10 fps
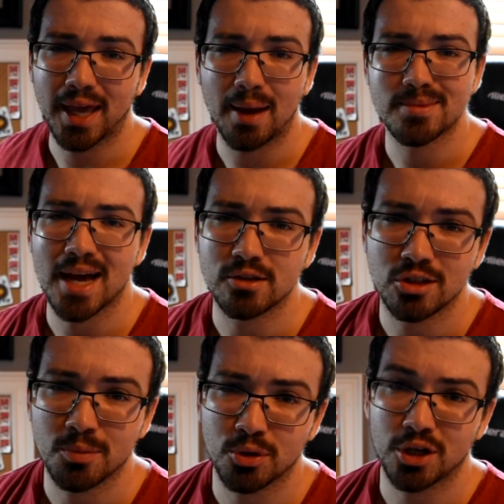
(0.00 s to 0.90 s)
it came down
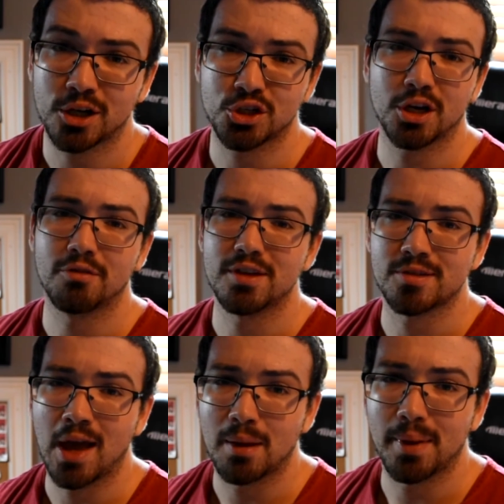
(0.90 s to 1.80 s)
to the production of
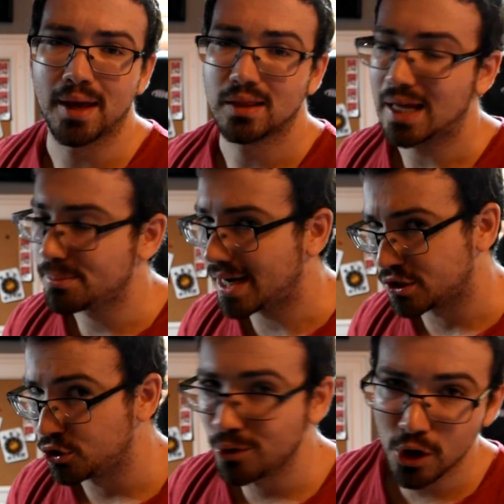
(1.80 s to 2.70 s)
this anime, led by
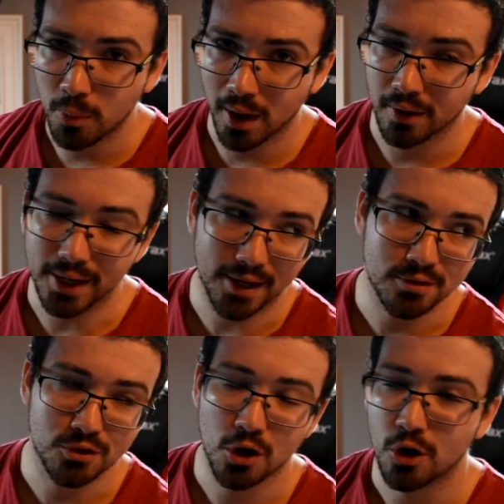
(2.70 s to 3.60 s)
Studio
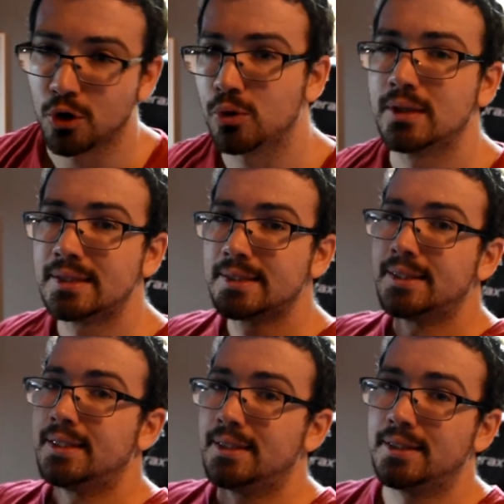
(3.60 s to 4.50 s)
Pierrot, so
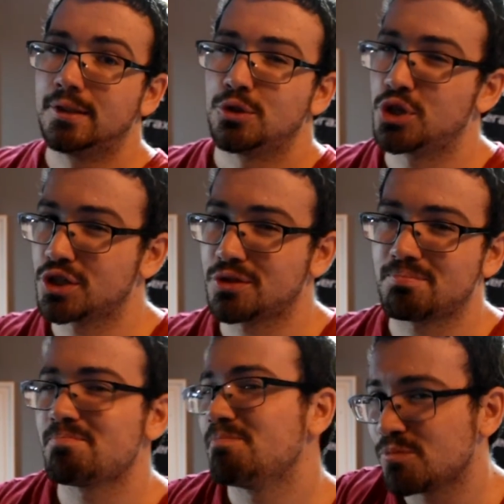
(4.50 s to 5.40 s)
just
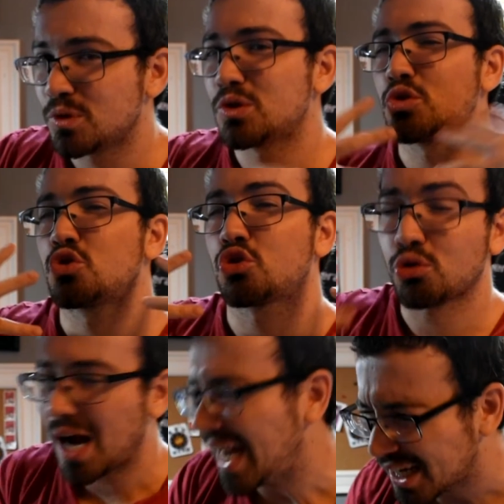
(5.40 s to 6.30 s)

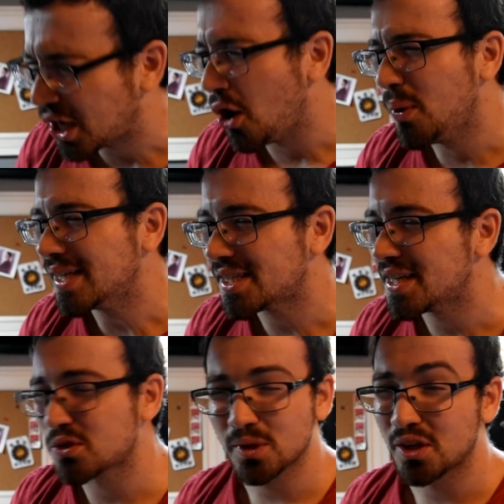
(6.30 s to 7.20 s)
try to go into
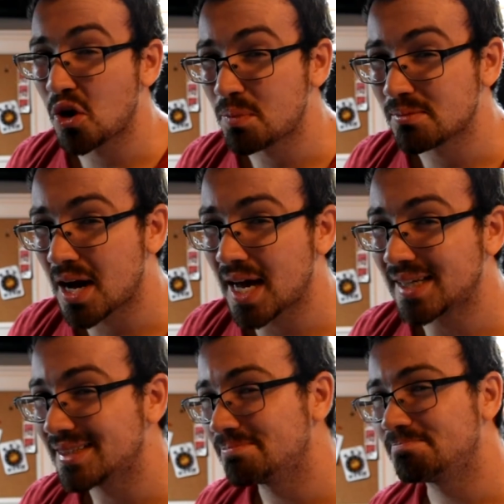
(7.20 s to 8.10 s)
this with an open
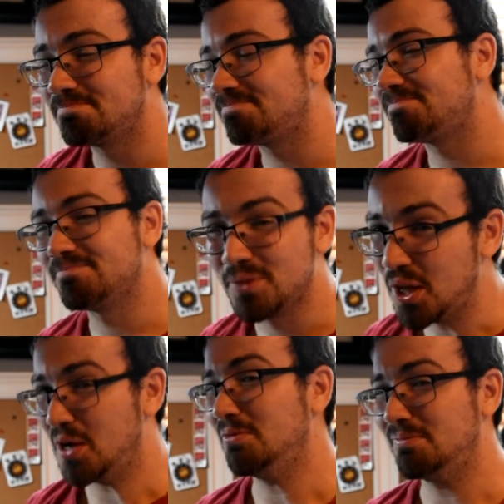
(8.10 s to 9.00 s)
mind.
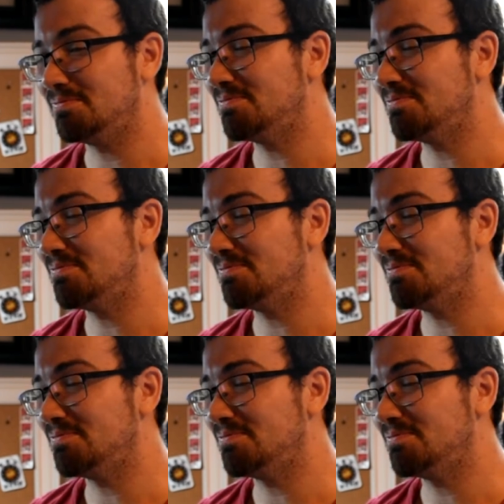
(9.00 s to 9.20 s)
You know,